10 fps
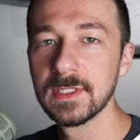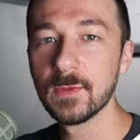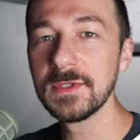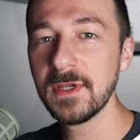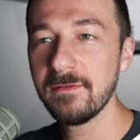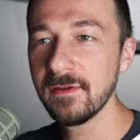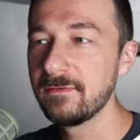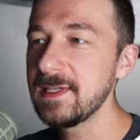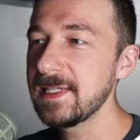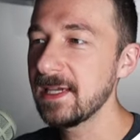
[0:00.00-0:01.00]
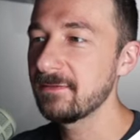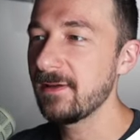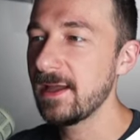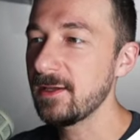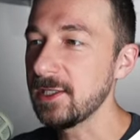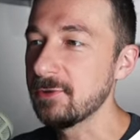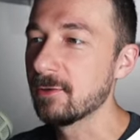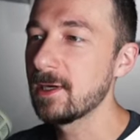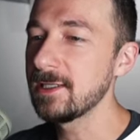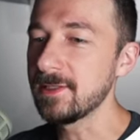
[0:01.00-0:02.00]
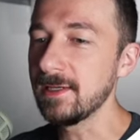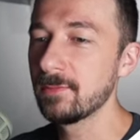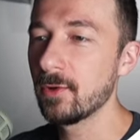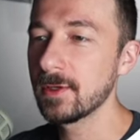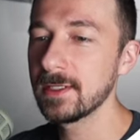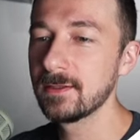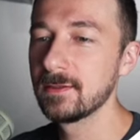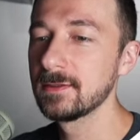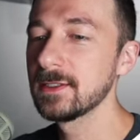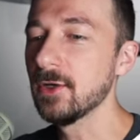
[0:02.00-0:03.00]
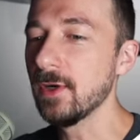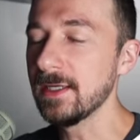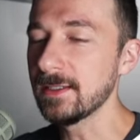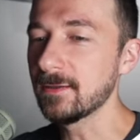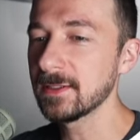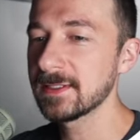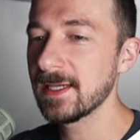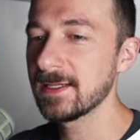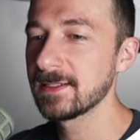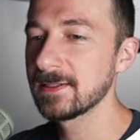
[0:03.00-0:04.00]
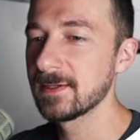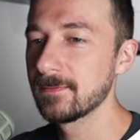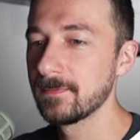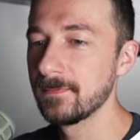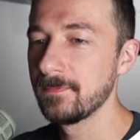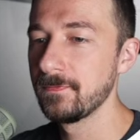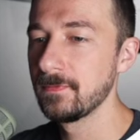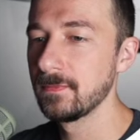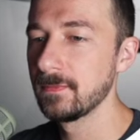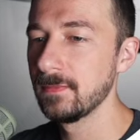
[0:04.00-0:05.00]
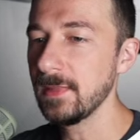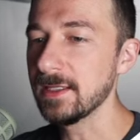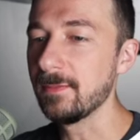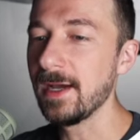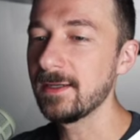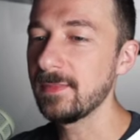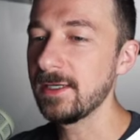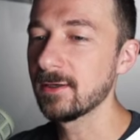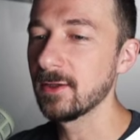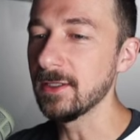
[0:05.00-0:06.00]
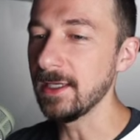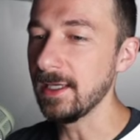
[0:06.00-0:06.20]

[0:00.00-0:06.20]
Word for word: So once you have your VCF file and you are ready to import it, go ahead and click Settings. At the bottom here, click